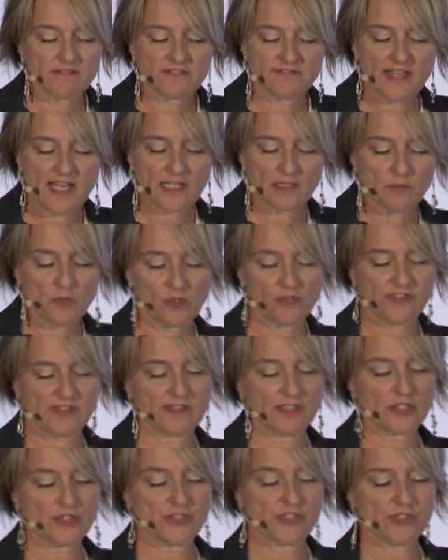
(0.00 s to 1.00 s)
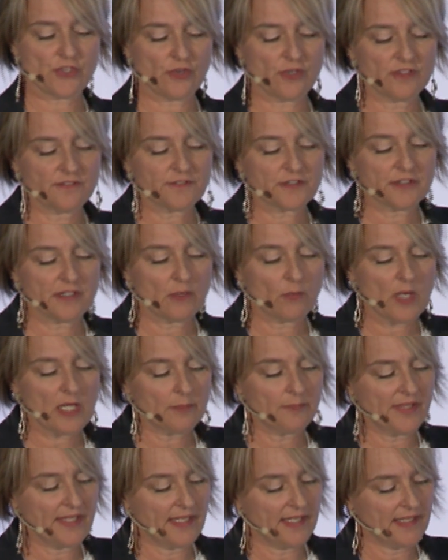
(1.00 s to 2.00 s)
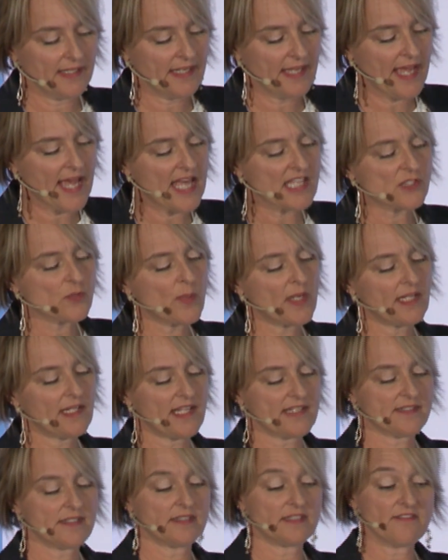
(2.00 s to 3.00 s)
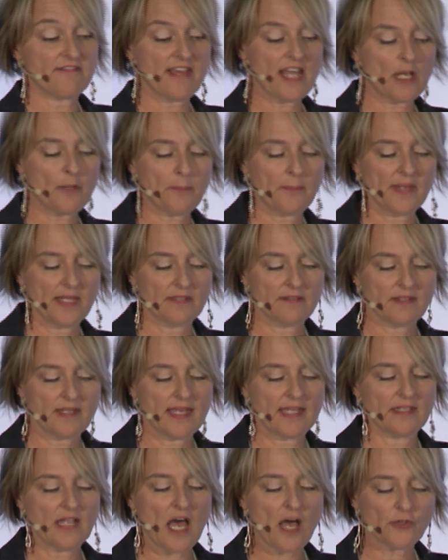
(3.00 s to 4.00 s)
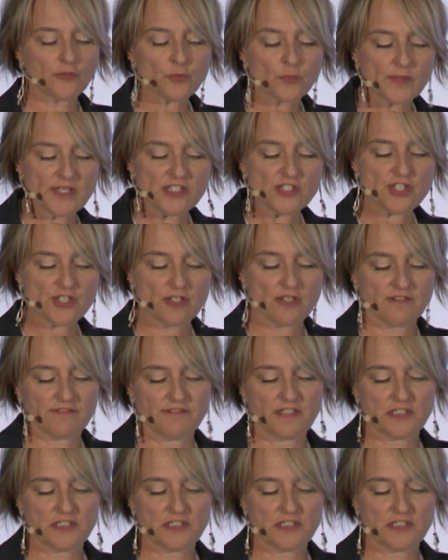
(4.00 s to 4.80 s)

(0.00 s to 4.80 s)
Animals and concern for their well-being, as well as the development and outreach of